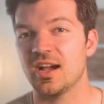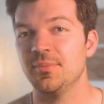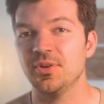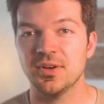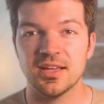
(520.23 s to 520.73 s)

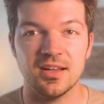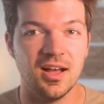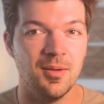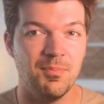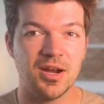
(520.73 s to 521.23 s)
I'm doing
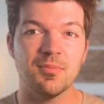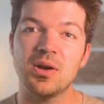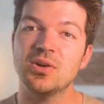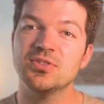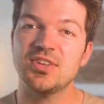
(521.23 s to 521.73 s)
a bare
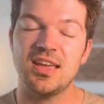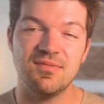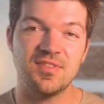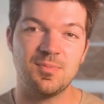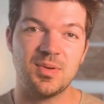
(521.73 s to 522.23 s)
bones
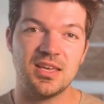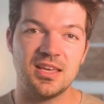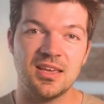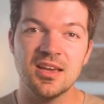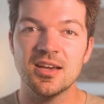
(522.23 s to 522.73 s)

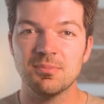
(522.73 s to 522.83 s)
MVP.